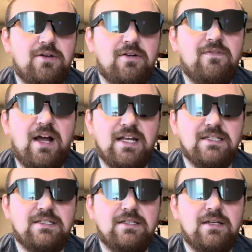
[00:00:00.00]

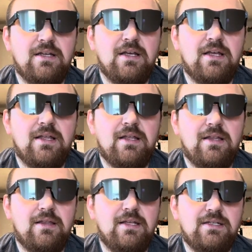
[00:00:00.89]
device,
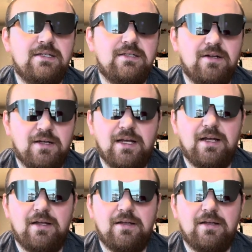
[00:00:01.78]
this is your guy.